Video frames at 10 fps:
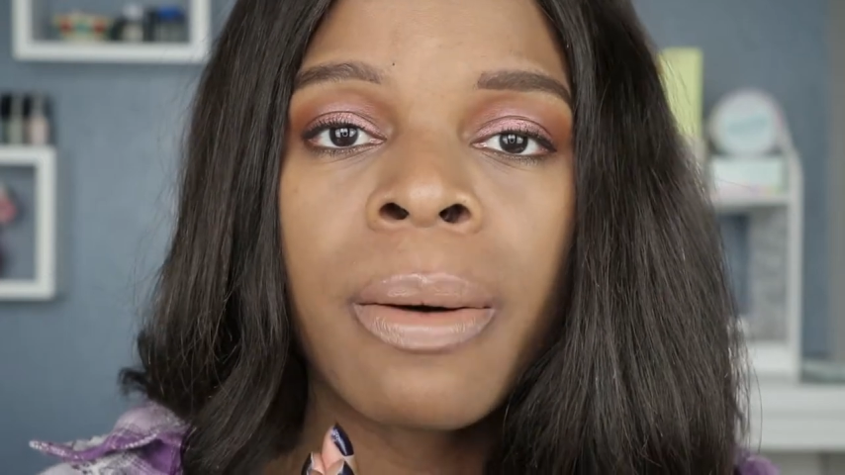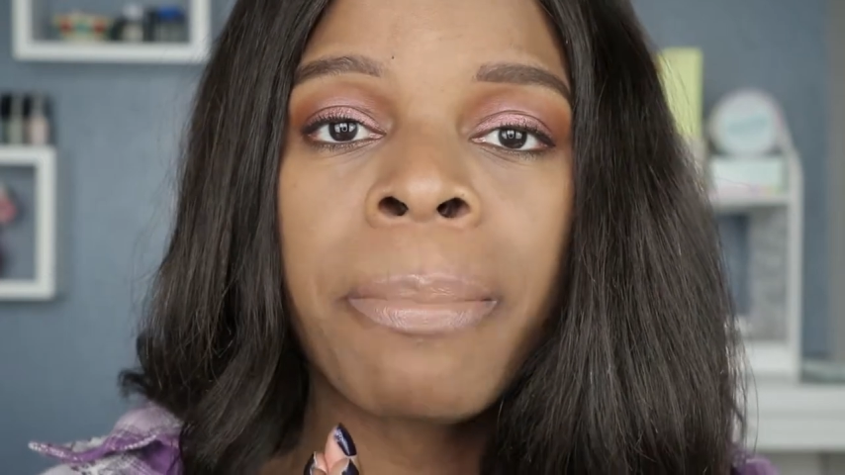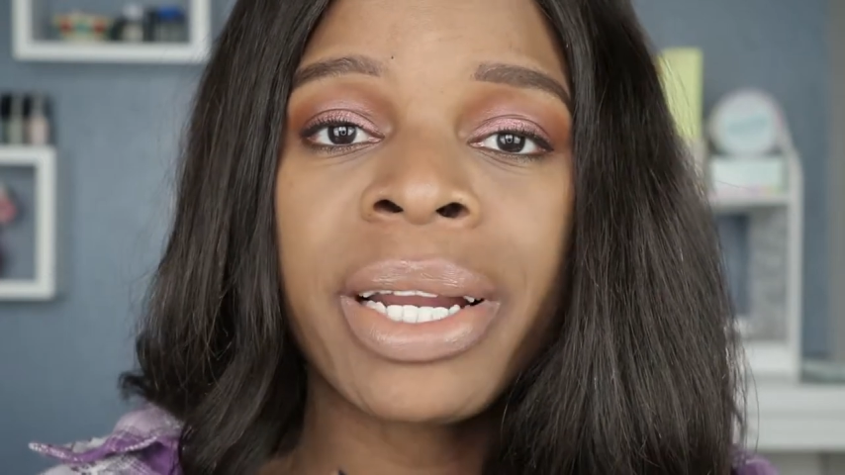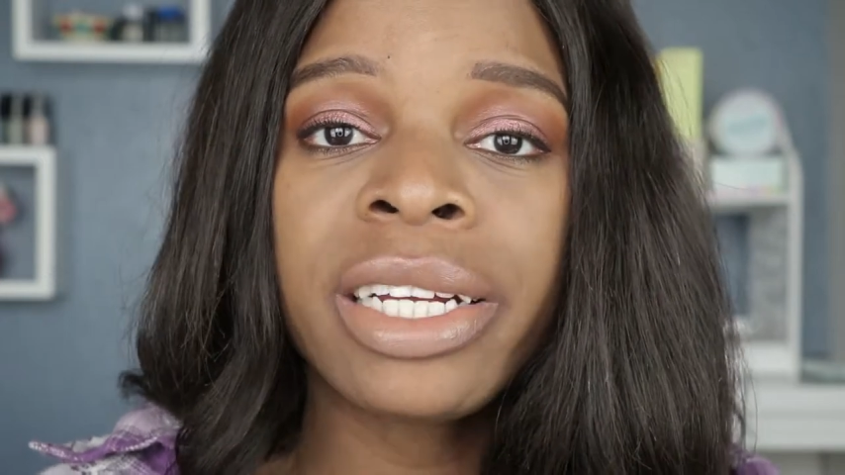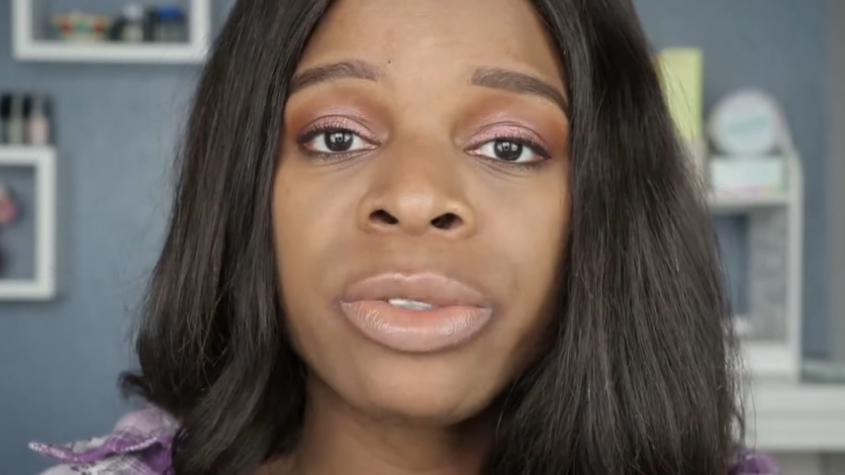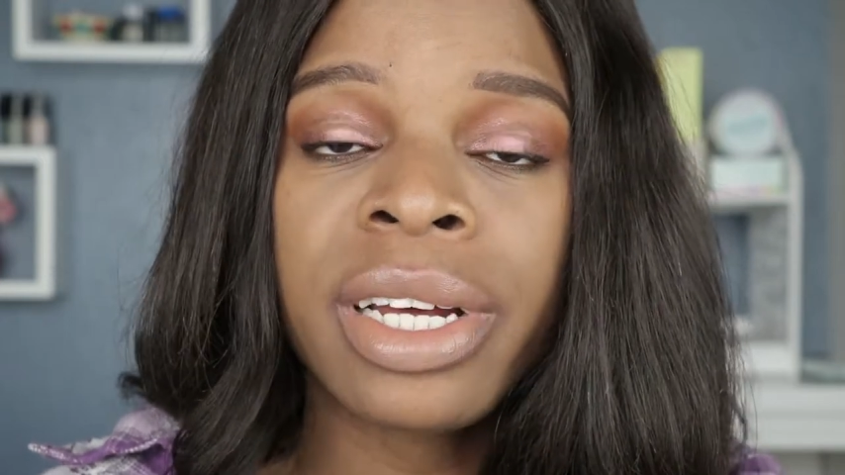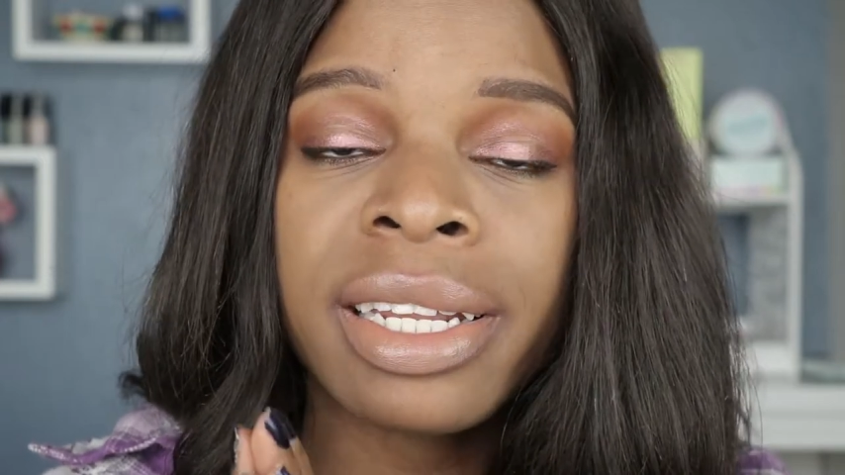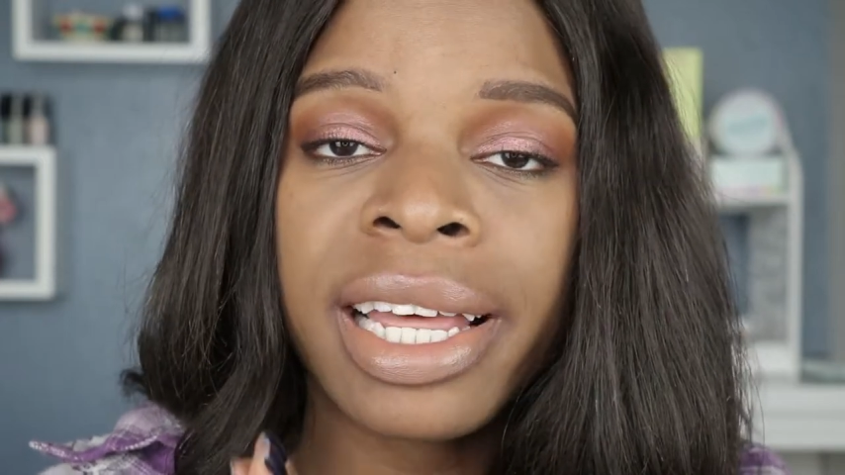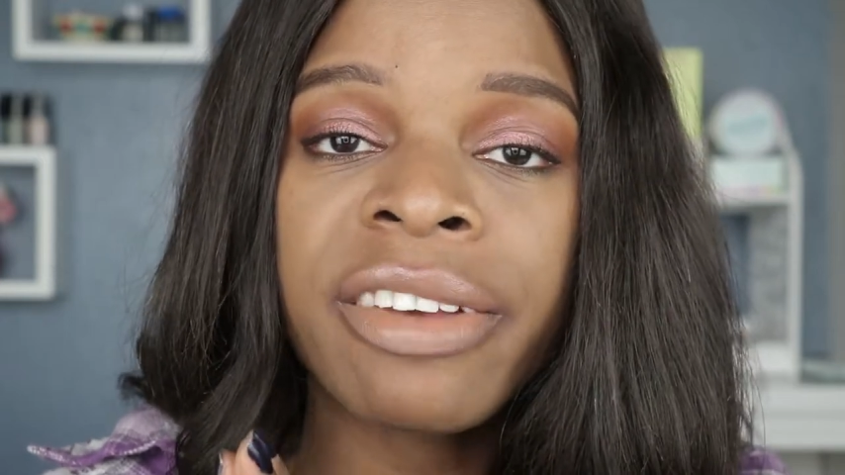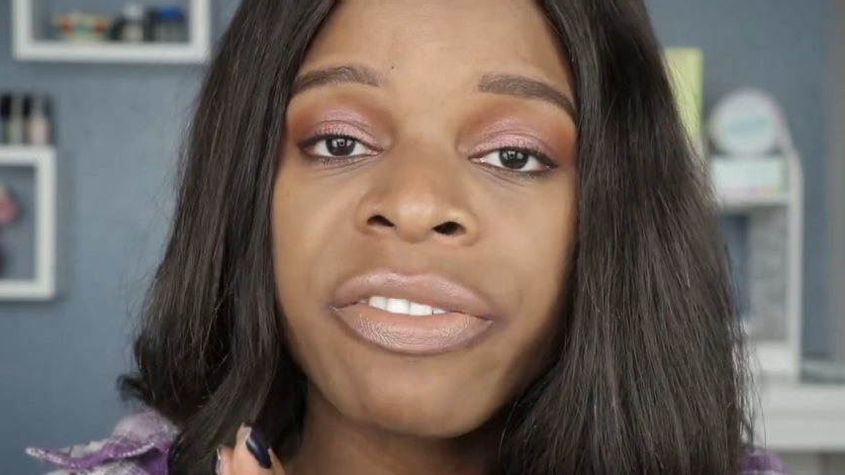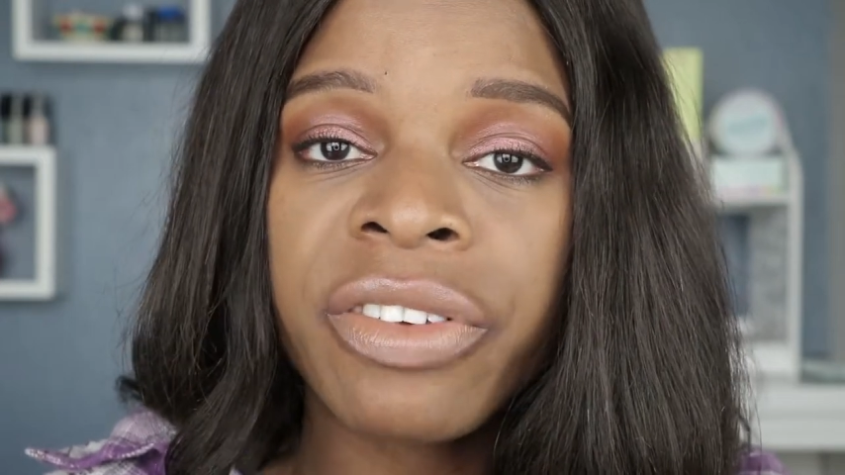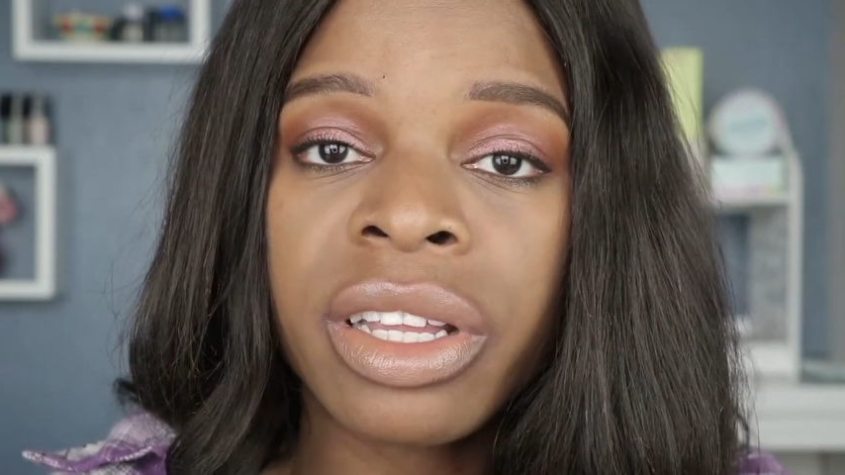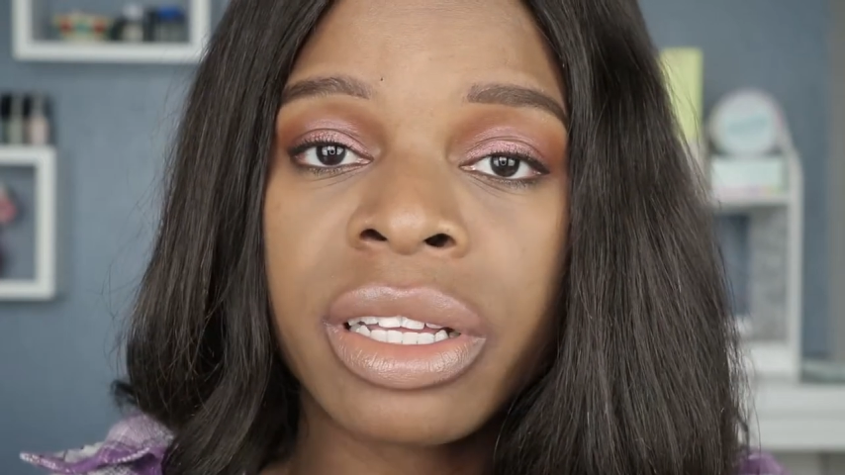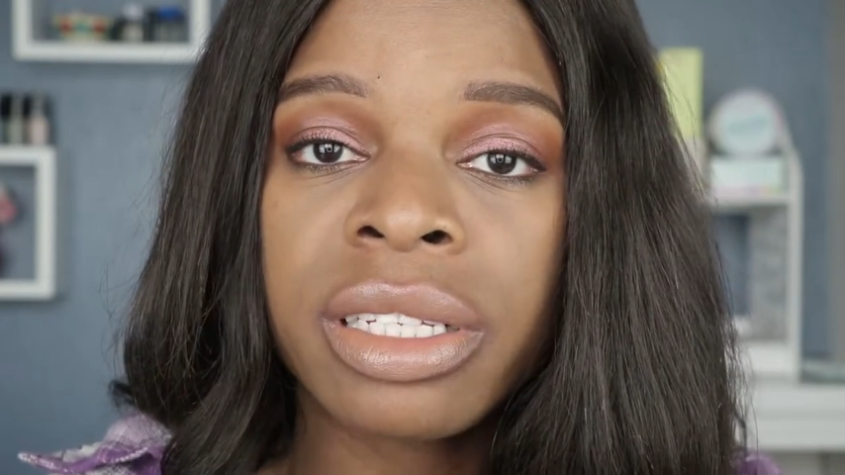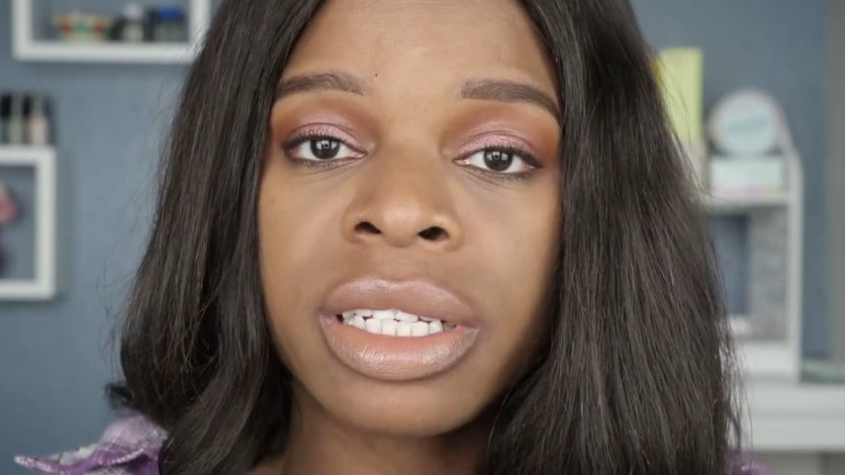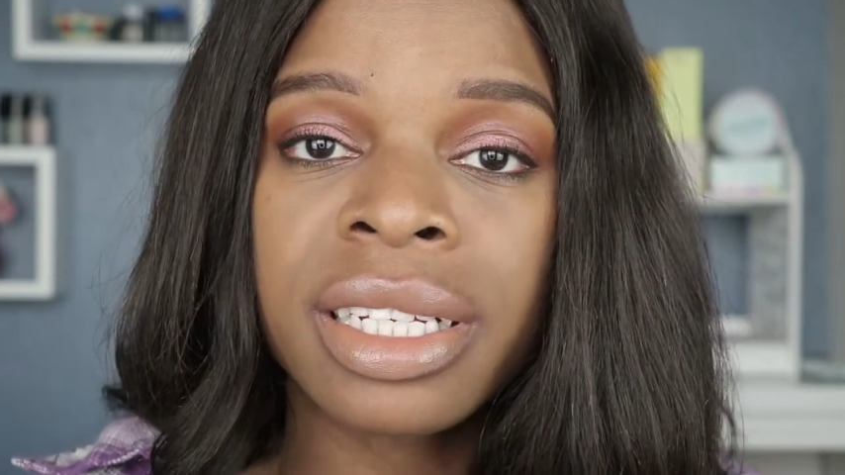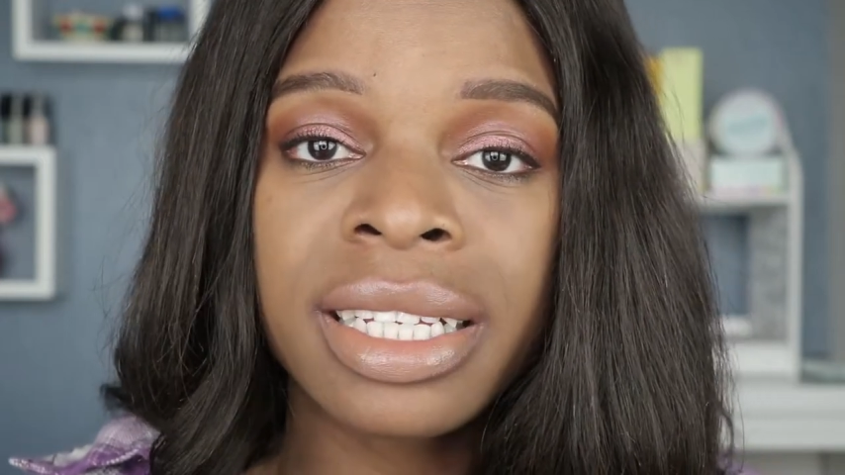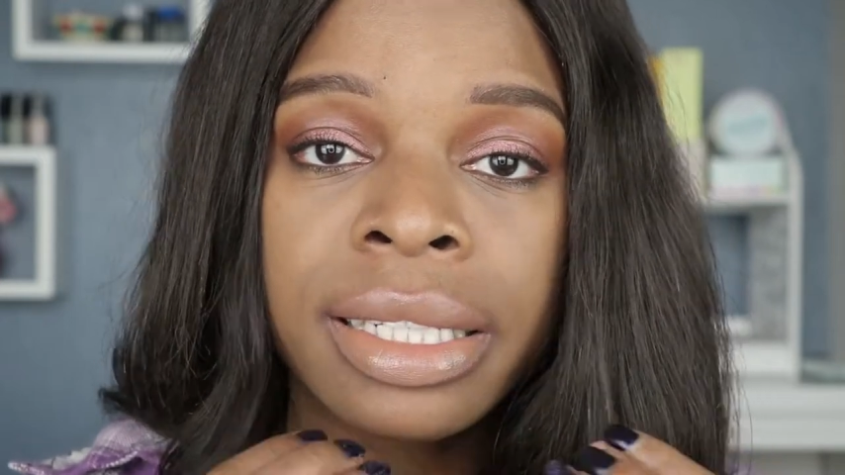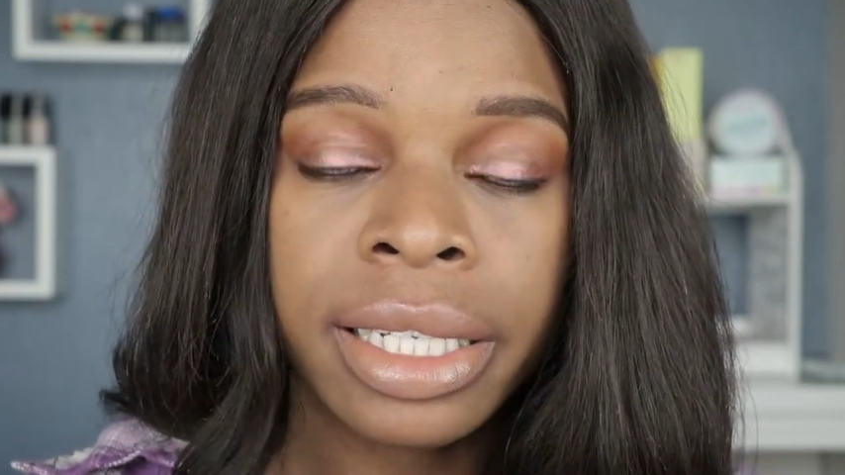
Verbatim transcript: but I do not like feeling the